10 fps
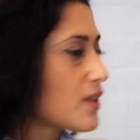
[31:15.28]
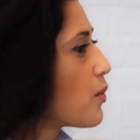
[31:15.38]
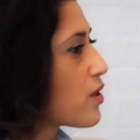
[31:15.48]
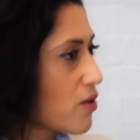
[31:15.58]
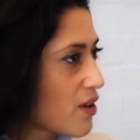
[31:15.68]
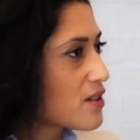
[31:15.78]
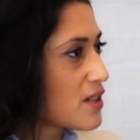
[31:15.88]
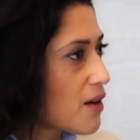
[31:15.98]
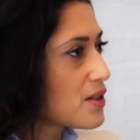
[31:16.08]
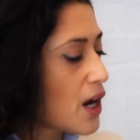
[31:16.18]
With your
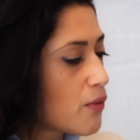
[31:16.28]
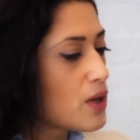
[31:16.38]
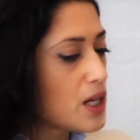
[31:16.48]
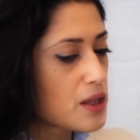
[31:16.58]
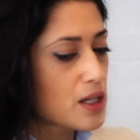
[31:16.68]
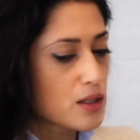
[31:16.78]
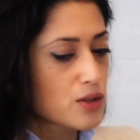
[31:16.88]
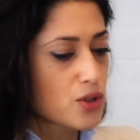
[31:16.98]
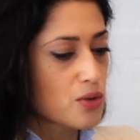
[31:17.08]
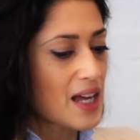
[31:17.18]
1,000 hours. I really think
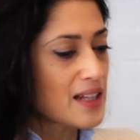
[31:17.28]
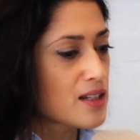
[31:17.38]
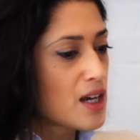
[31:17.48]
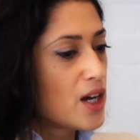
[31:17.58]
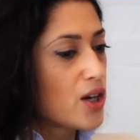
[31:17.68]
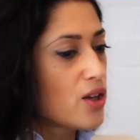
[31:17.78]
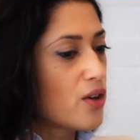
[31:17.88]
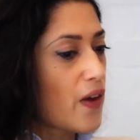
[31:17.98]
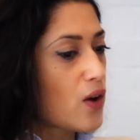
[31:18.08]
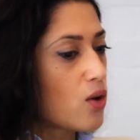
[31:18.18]
it's true. That's,
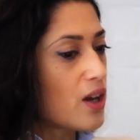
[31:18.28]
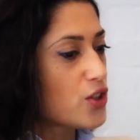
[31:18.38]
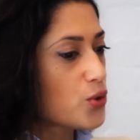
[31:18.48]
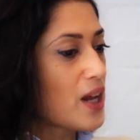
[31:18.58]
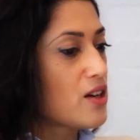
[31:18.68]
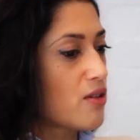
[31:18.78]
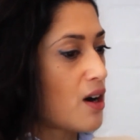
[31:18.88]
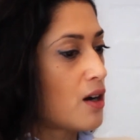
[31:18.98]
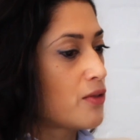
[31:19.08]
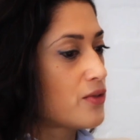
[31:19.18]
they call it
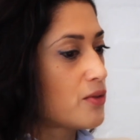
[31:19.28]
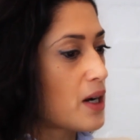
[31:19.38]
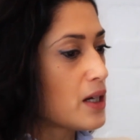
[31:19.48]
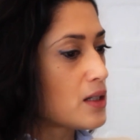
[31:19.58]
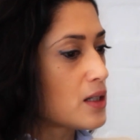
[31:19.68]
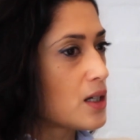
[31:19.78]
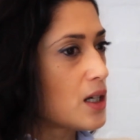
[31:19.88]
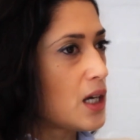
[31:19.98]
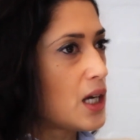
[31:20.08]
tradecraft, right?